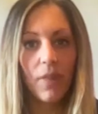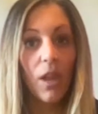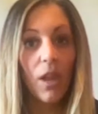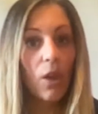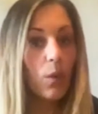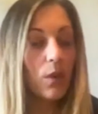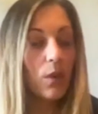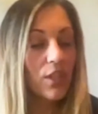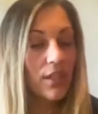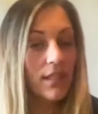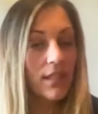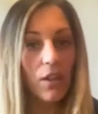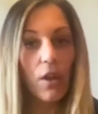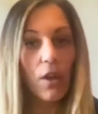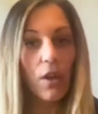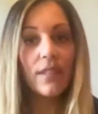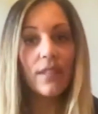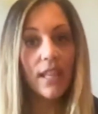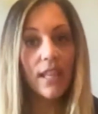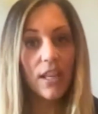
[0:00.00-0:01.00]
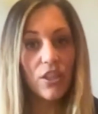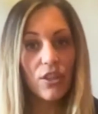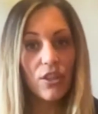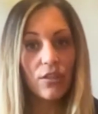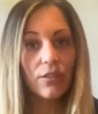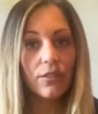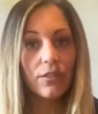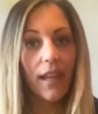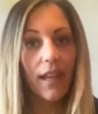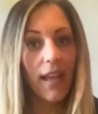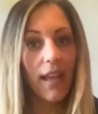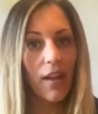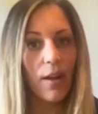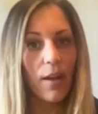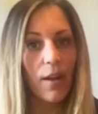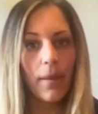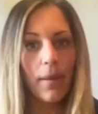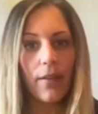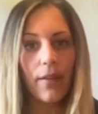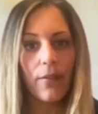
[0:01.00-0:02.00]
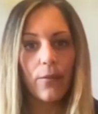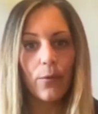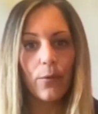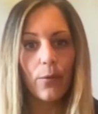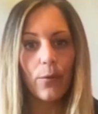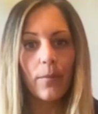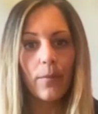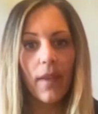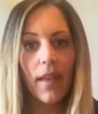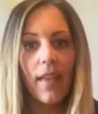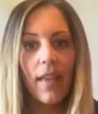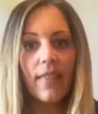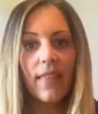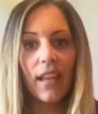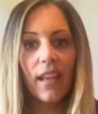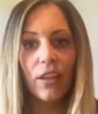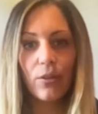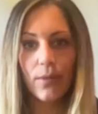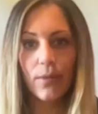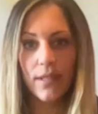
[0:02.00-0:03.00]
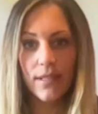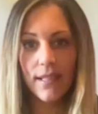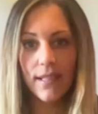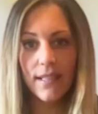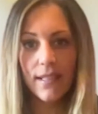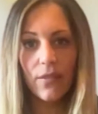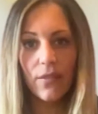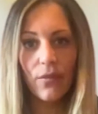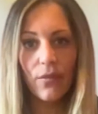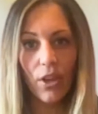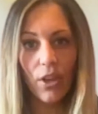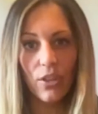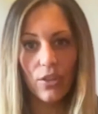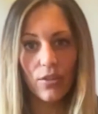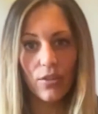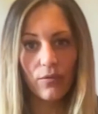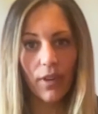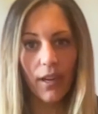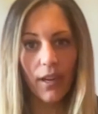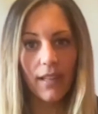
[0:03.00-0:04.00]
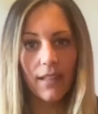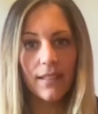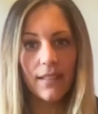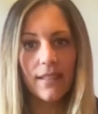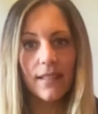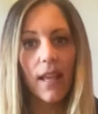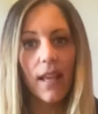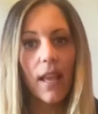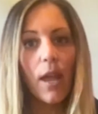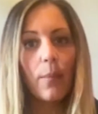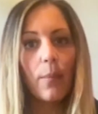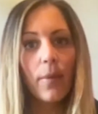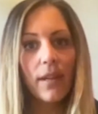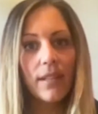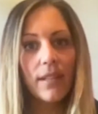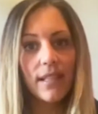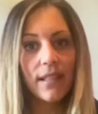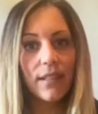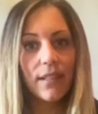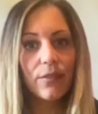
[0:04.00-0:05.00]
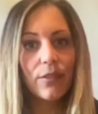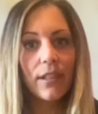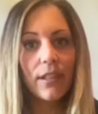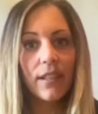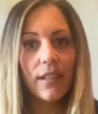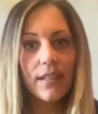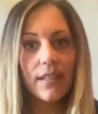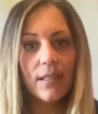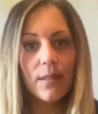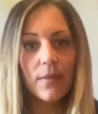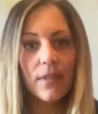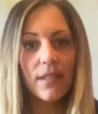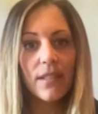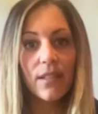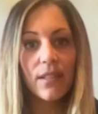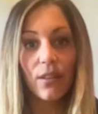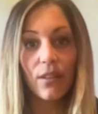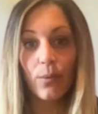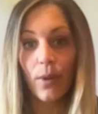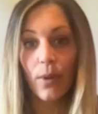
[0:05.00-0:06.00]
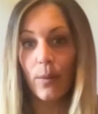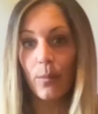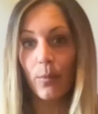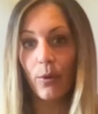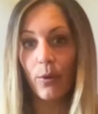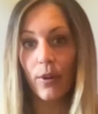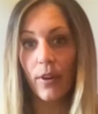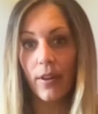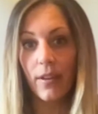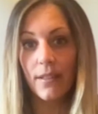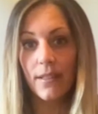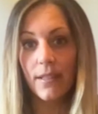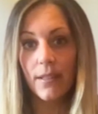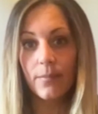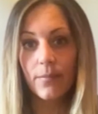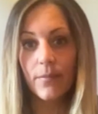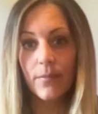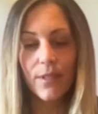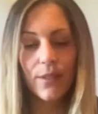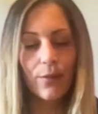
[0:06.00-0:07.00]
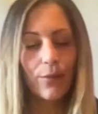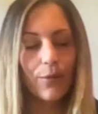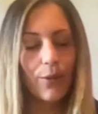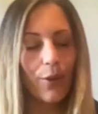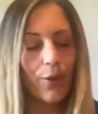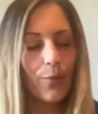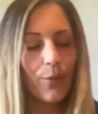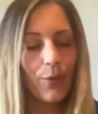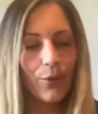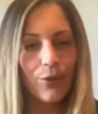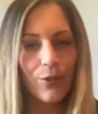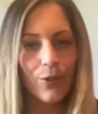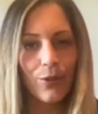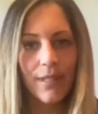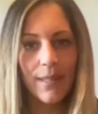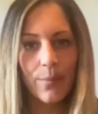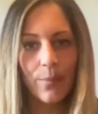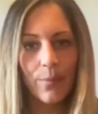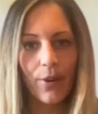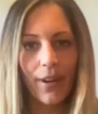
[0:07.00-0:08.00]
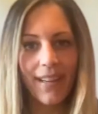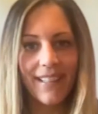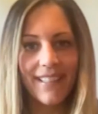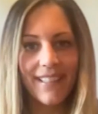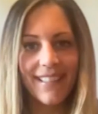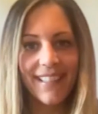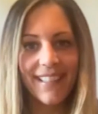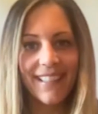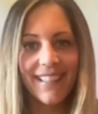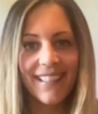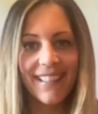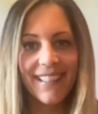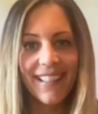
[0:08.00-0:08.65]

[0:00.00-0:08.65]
which is a conversational AI platform that increases conversion rates by delivering customers to the right product, so no more choice paralysis.